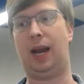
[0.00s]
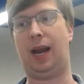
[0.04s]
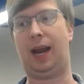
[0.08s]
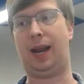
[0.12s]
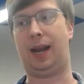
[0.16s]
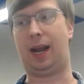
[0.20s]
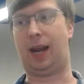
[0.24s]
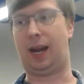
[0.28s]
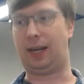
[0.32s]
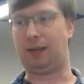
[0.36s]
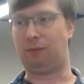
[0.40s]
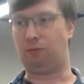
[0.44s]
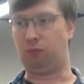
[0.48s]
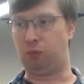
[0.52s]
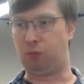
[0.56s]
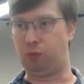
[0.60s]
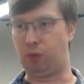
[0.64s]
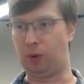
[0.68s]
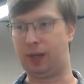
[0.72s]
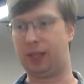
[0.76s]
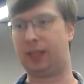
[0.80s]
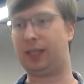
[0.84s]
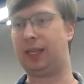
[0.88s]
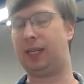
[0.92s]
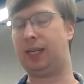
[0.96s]
and I
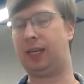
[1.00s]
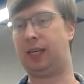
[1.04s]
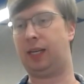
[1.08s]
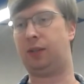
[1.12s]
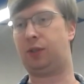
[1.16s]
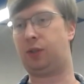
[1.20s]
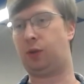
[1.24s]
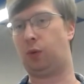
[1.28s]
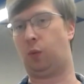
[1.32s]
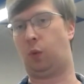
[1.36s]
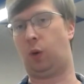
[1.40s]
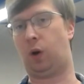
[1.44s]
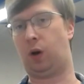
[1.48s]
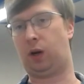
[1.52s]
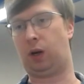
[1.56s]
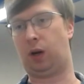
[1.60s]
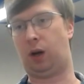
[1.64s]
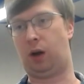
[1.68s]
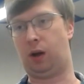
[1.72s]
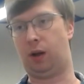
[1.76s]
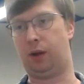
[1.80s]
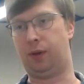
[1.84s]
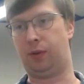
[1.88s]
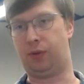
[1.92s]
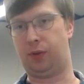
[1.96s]
really needed to work
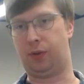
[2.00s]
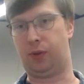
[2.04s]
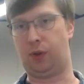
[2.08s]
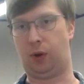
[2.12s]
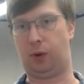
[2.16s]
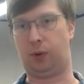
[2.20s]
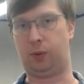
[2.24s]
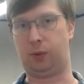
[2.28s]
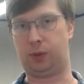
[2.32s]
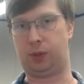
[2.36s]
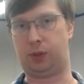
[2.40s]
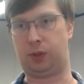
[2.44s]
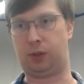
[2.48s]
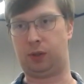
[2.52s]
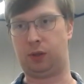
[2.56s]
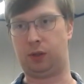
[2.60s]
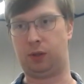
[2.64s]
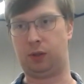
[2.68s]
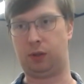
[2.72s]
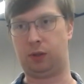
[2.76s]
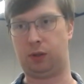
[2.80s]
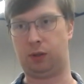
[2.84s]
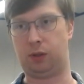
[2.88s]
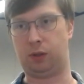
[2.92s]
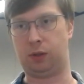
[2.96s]
on those
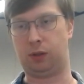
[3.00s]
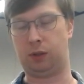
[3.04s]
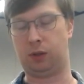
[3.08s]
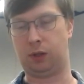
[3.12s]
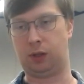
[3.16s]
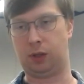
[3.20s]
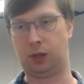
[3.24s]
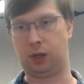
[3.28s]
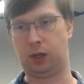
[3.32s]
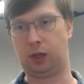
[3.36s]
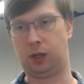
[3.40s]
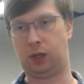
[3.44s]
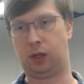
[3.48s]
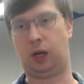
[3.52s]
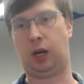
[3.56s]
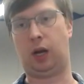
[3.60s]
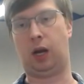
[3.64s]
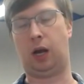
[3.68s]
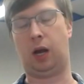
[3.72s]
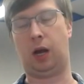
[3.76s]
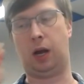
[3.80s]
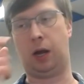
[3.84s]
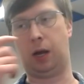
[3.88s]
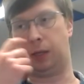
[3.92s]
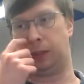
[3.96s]

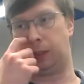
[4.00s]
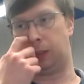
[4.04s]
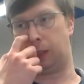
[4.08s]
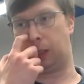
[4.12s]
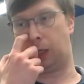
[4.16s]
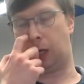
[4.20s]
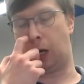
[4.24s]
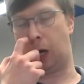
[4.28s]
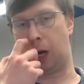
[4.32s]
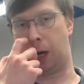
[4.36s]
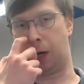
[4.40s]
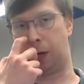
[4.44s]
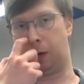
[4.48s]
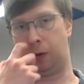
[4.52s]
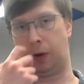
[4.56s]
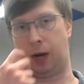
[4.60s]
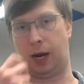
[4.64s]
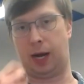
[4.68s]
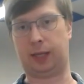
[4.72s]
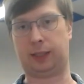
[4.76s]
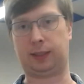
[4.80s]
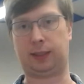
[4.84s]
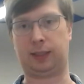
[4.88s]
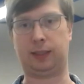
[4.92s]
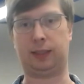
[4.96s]
staccato
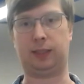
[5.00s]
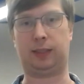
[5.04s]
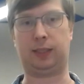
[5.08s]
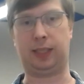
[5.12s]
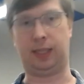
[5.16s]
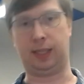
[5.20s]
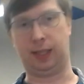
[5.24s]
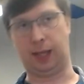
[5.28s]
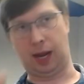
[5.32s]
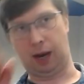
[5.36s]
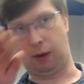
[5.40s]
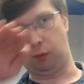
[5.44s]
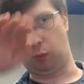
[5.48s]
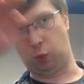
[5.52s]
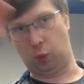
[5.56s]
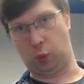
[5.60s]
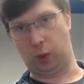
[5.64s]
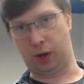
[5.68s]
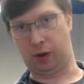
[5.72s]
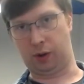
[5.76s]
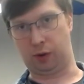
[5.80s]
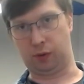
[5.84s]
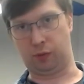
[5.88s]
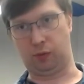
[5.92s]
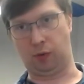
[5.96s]
accents in that
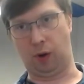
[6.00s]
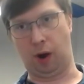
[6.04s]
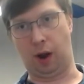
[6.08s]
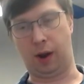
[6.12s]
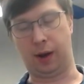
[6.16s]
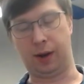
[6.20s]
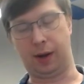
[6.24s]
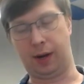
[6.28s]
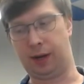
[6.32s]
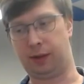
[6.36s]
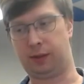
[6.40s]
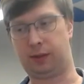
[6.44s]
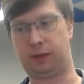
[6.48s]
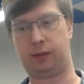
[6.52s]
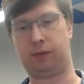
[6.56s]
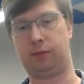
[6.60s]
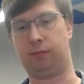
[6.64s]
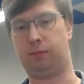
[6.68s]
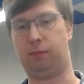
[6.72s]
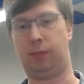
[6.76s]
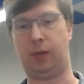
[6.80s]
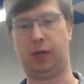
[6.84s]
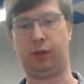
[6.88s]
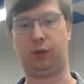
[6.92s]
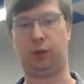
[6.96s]
weird run at
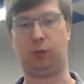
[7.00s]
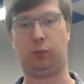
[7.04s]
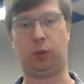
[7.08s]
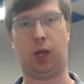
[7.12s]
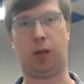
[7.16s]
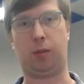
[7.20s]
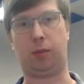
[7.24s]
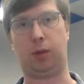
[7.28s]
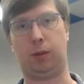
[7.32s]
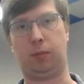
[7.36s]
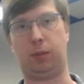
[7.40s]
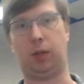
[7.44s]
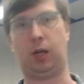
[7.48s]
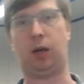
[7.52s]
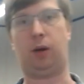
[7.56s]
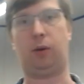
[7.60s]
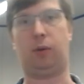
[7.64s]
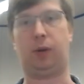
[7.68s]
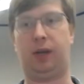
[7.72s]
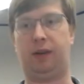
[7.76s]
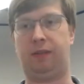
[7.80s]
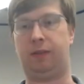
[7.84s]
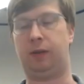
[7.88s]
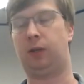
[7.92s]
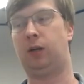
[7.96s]
measure blah, blah, blah,
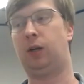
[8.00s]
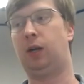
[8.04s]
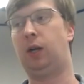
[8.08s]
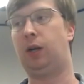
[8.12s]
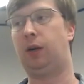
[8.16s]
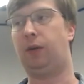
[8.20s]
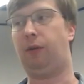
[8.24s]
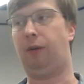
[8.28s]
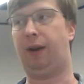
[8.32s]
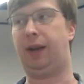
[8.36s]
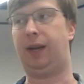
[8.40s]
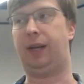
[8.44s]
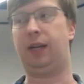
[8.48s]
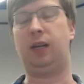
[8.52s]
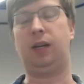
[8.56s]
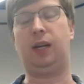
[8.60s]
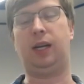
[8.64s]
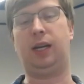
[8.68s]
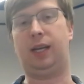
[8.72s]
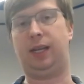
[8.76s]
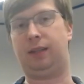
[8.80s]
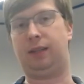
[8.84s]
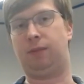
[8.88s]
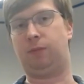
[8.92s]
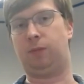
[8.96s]
whatever, right?
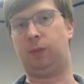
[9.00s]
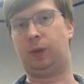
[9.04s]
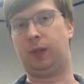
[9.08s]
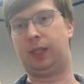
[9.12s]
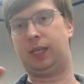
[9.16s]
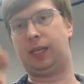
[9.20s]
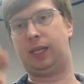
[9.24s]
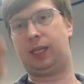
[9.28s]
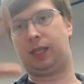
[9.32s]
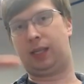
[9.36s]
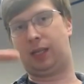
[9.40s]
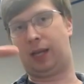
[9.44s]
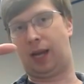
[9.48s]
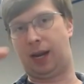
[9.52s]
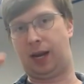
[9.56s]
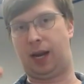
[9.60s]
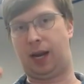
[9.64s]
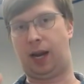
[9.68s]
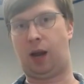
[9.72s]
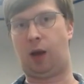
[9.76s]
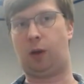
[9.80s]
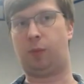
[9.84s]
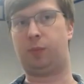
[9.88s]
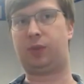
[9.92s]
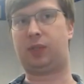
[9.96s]
It really kind of
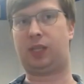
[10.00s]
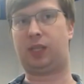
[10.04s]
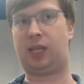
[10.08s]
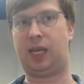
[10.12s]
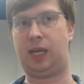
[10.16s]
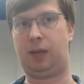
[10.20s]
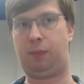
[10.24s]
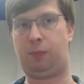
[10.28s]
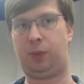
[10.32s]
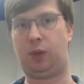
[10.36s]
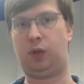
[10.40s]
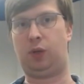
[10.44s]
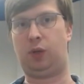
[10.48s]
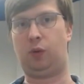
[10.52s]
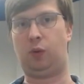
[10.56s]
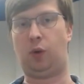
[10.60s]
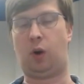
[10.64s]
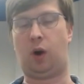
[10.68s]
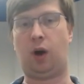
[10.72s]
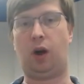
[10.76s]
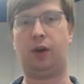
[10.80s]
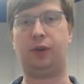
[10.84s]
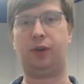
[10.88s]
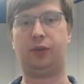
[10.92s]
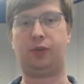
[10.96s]
helps keep you
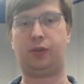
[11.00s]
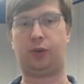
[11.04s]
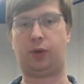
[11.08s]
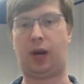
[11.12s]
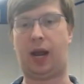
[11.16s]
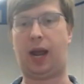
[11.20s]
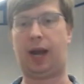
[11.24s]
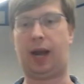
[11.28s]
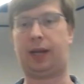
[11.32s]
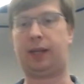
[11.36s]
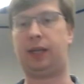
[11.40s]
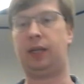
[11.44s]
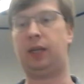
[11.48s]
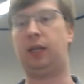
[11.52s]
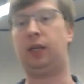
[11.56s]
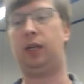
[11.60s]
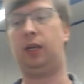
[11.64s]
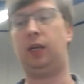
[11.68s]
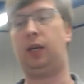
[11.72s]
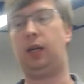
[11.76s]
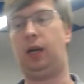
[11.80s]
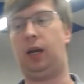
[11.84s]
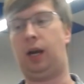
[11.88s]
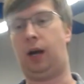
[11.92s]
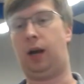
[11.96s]
on track.
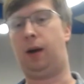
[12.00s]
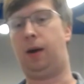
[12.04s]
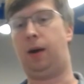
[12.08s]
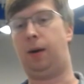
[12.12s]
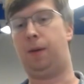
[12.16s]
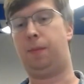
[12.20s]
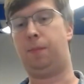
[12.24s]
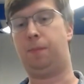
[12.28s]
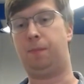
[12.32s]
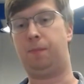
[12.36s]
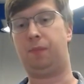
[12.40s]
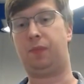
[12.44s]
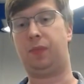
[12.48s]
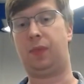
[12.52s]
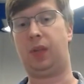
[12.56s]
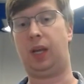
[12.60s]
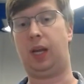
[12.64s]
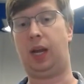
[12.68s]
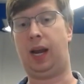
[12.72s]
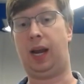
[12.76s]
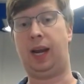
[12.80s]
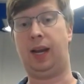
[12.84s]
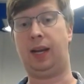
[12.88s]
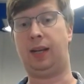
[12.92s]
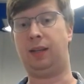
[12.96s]

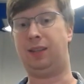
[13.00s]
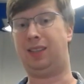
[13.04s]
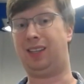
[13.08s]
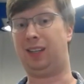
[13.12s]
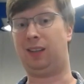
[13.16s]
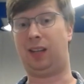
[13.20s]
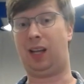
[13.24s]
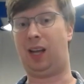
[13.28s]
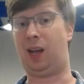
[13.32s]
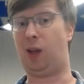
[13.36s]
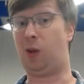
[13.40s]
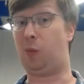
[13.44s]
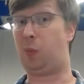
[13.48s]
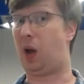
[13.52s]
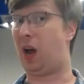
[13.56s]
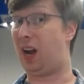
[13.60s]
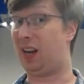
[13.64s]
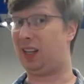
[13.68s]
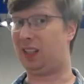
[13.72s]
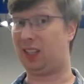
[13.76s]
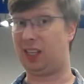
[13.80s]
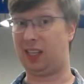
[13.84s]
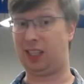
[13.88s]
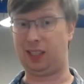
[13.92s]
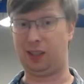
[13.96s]
And it'll help
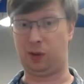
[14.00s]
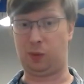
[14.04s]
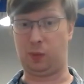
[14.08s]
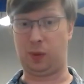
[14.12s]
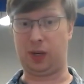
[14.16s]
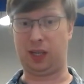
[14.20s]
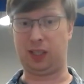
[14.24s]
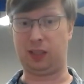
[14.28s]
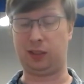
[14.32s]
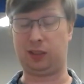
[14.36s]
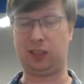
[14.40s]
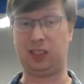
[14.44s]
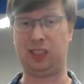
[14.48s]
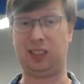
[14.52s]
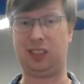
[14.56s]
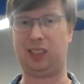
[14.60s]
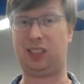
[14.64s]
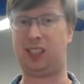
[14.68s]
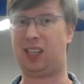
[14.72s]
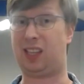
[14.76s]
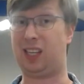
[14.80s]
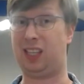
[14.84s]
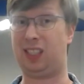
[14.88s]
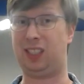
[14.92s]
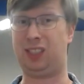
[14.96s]
highlight your weaknesses,
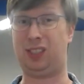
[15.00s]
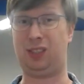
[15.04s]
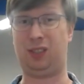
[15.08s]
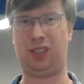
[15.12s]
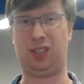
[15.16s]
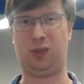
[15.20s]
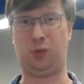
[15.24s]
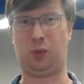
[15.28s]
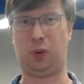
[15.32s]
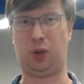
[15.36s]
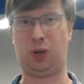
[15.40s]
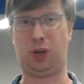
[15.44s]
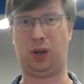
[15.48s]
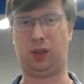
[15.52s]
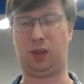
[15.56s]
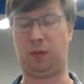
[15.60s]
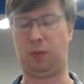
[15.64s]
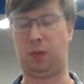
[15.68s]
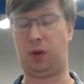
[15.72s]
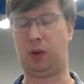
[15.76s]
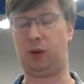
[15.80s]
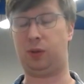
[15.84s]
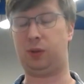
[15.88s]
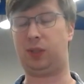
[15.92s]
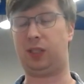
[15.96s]
the things you need to work on the
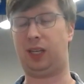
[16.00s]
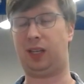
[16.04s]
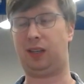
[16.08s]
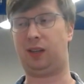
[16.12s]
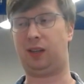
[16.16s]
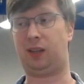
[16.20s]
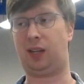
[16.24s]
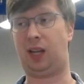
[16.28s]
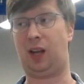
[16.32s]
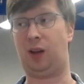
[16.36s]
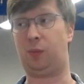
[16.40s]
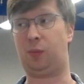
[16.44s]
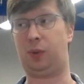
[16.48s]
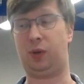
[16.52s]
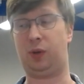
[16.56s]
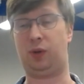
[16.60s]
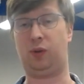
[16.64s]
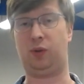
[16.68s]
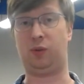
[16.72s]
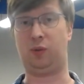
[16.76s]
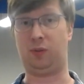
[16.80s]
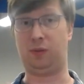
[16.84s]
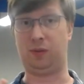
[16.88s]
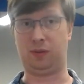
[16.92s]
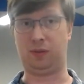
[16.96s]
most, and it'll help
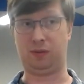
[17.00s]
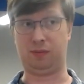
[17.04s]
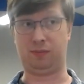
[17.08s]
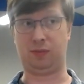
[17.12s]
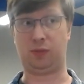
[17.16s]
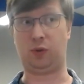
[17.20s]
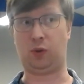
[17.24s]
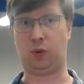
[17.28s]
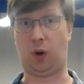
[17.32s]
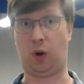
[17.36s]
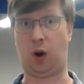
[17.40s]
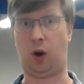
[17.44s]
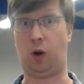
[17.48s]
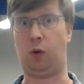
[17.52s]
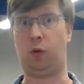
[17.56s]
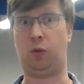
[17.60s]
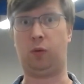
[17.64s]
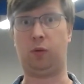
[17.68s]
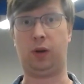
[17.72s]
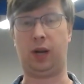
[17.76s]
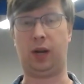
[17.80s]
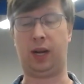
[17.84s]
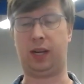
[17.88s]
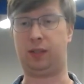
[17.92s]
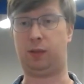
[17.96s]
you grow
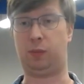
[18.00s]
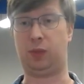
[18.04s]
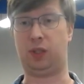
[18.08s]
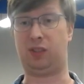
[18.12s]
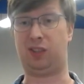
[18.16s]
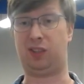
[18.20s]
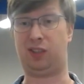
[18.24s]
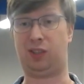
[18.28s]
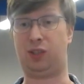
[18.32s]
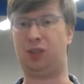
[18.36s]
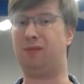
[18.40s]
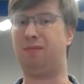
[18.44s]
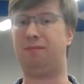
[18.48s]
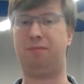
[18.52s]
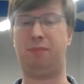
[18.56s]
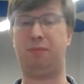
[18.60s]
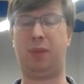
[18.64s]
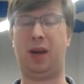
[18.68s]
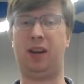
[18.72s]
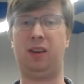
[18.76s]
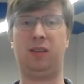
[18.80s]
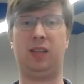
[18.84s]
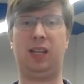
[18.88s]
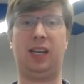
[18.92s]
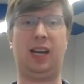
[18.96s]
as a musician
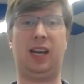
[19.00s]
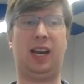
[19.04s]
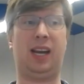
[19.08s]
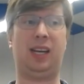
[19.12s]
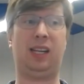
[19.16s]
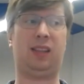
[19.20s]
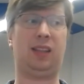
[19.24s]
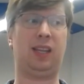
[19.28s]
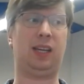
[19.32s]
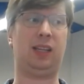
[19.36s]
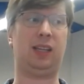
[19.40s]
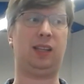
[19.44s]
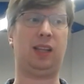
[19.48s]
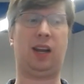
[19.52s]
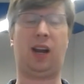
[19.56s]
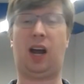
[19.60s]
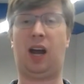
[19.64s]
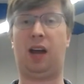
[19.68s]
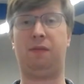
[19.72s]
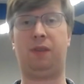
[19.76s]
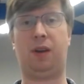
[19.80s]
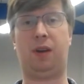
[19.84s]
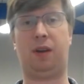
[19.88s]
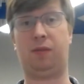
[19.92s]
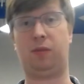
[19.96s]
better than anything that
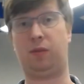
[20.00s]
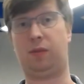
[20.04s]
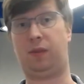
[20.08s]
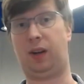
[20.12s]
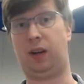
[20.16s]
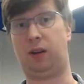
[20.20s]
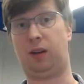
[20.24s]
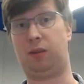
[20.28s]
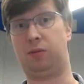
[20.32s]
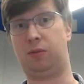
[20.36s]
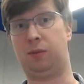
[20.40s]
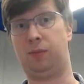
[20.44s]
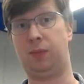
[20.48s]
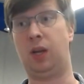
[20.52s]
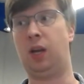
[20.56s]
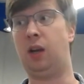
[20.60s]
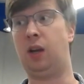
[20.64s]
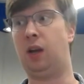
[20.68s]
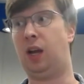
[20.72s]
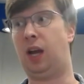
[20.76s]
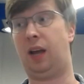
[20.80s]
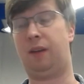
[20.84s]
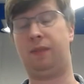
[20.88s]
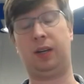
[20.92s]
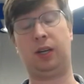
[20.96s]
I've ever found.
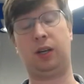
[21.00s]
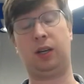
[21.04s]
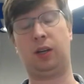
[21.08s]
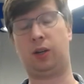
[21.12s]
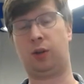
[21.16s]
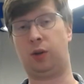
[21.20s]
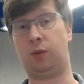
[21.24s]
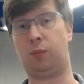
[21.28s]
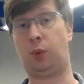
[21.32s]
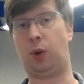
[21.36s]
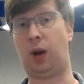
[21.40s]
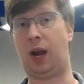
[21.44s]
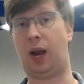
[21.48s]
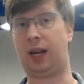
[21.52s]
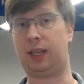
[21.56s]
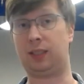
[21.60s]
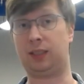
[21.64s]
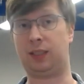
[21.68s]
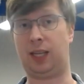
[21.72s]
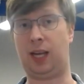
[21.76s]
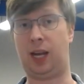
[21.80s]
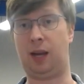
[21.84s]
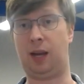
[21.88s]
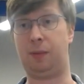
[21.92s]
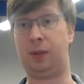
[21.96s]
Having a good
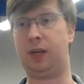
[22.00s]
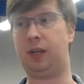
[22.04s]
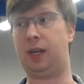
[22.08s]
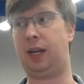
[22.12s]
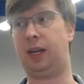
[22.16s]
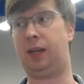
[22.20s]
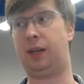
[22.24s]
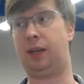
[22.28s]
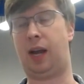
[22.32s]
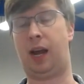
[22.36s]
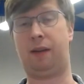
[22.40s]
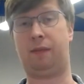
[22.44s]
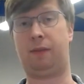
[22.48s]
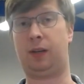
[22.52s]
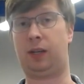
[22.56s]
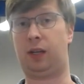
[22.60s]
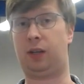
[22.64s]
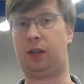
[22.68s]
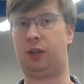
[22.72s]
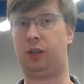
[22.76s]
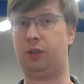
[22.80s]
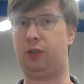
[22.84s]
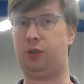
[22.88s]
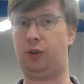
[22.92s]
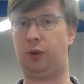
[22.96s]
practice habit and having a
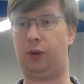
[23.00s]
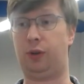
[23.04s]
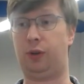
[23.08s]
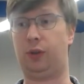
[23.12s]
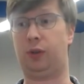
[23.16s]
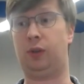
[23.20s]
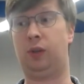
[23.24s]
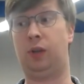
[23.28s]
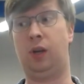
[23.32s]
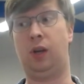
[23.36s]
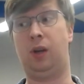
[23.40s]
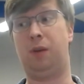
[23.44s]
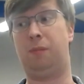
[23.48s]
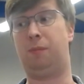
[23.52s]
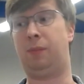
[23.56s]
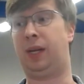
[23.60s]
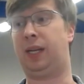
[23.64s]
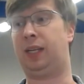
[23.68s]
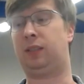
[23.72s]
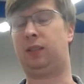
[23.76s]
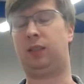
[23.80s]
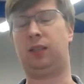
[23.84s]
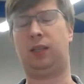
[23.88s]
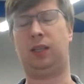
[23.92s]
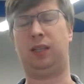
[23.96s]
good journal
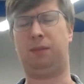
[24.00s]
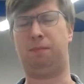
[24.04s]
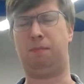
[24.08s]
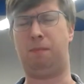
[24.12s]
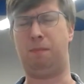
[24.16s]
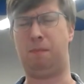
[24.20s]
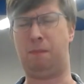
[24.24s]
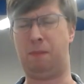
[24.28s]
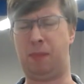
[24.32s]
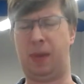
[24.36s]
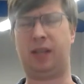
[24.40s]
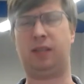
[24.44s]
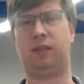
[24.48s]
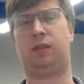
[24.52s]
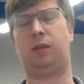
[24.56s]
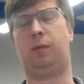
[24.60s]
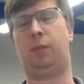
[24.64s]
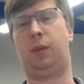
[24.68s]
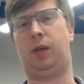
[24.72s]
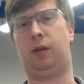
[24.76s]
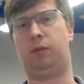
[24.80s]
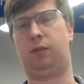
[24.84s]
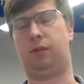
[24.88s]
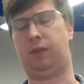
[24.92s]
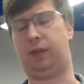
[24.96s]
makes an immense
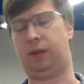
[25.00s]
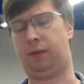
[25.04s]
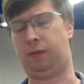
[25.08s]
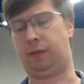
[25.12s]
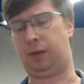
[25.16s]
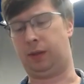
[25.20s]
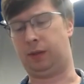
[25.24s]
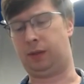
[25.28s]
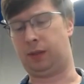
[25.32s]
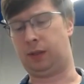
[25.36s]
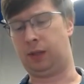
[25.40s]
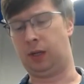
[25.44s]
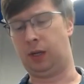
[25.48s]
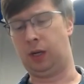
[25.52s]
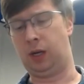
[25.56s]
amount of difference.